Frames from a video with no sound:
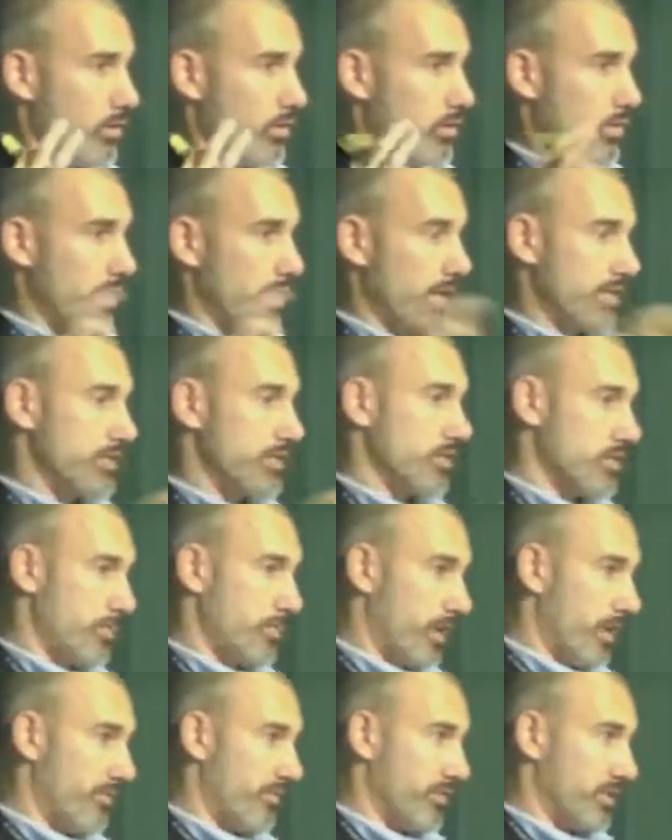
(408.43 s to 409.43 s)
yes, there's
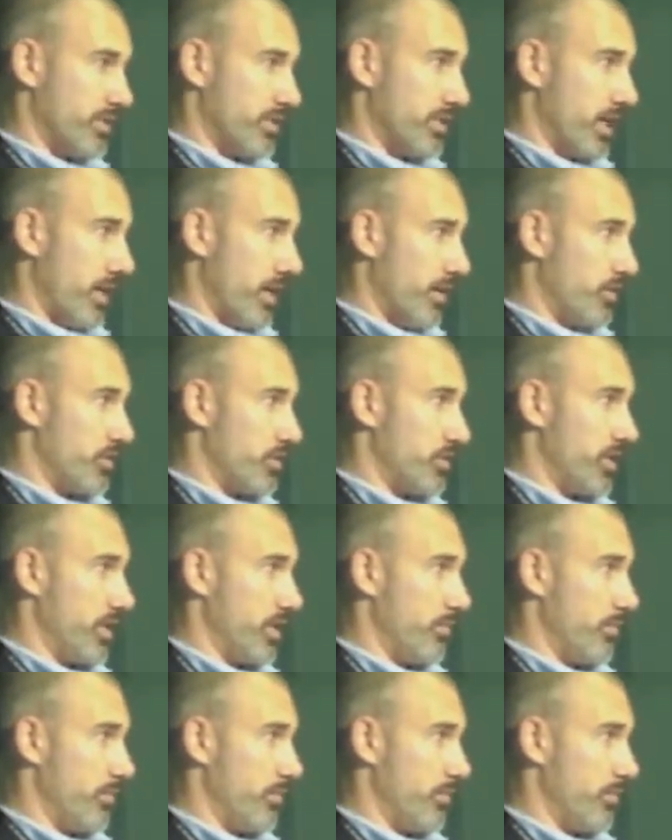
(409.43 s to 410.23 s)
benefits to IoT,